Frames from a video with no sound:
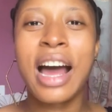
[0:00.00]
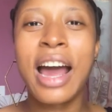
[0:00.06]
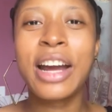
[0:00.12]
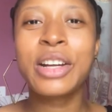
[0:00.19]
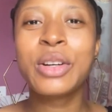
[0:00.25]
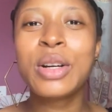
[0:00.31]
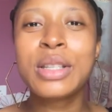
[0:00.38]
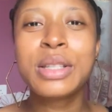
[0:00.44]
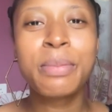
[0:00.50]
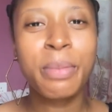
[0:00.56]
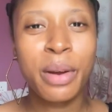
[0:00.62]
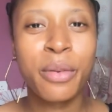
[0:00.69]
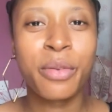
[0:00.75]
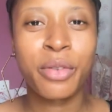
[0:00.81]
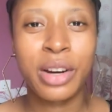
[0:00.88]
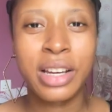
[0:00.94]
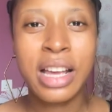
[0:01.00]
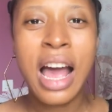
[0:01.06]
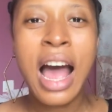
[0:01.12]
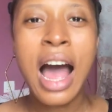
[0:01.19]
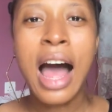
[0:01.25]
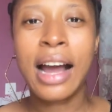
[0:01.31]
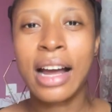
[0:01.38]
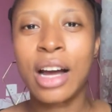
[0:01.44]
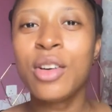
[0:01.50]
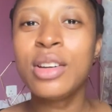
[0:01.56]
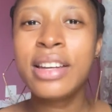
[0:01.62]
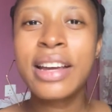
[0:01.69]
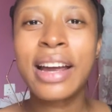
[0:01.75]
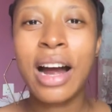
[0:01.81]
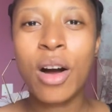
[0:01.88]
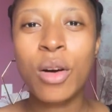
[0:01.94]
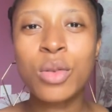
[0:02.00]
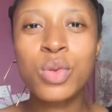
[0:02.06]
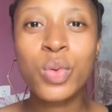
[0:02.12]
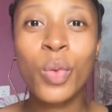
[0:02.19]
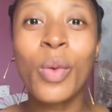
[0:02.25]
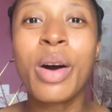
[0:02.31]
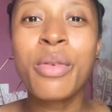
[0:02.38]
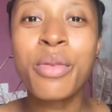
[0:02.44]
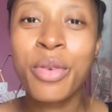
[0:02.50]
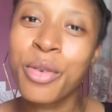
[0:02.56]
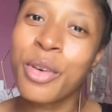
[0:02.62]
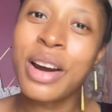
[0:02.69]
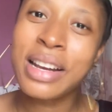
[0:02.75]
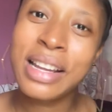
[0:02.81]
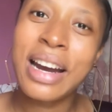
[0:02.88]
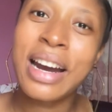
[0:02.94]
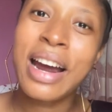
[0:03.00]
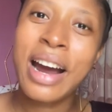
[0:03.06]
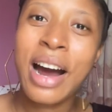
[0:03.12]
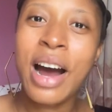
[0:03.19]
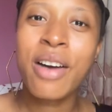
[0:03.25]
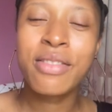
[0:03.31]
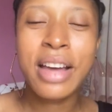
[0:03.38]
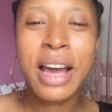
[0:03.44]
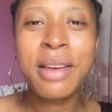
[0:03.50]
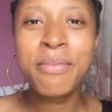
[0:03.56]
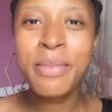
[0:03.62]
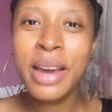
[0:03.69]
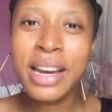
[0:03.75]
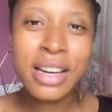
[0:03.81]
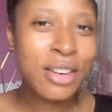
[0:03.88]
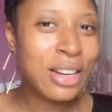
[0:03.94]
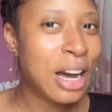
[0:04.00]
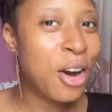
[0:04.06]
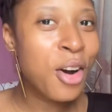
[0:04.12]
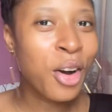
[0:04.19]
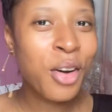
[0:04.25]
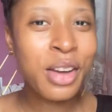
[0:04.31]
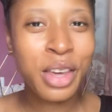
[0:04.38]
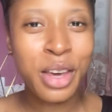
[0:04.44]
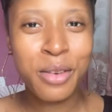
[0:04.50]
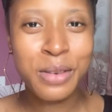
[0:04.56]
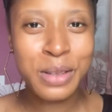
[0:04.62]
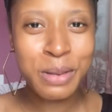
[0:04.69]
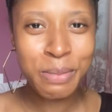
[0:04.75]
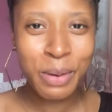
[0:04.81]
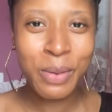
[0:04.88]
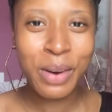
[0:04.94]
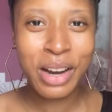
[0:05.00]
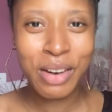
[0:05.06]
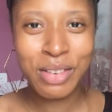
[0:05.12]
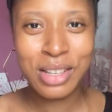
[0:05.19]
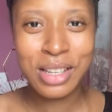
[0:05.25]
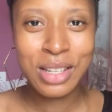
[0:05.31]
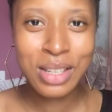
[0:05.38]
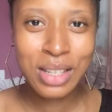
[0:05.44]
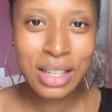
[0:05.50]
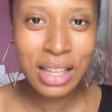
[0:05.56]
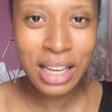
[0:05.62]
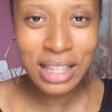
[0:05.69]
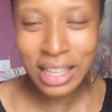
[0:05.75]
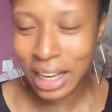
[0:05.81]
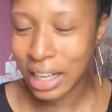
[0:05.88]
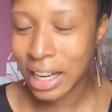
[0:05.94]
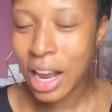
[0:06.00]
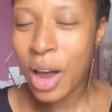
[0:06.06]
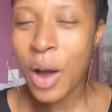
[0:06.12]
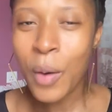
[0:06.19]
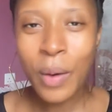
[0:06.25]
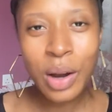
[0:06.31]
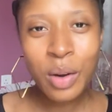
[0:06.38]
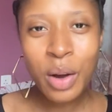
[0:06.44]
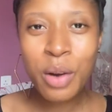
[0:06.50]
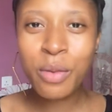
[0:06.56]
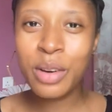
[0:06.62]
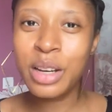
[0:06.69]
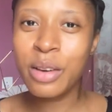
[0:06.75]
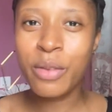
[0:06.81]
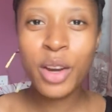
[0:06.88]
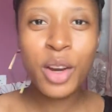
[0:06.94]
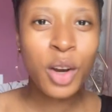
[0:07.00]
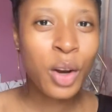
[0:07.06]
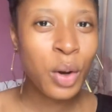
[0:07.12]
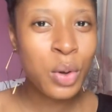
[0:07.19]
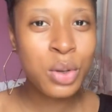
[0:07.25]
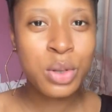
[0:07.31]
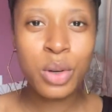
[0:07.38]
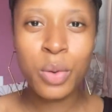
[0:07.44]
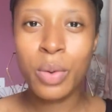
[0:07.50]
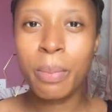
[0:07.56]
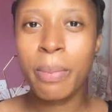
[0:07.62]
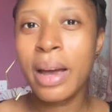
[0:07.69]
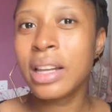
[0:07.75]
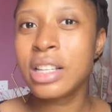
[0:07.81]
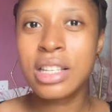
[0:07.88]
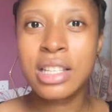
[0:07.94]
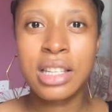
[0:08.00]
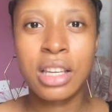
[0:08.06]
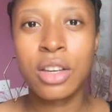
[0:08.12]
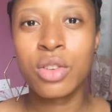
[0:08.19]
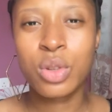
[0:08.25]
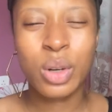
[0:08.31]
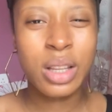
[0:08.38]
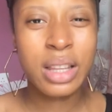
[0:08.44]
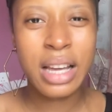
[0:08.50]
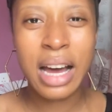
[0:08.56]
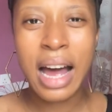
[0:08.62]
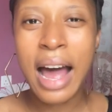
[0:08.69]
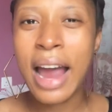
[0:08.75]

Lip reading: I don't make friends. I can only count one friend that I have that I made, that Oko gave to me when I was a student. And we are not even living close, so we barely see each other.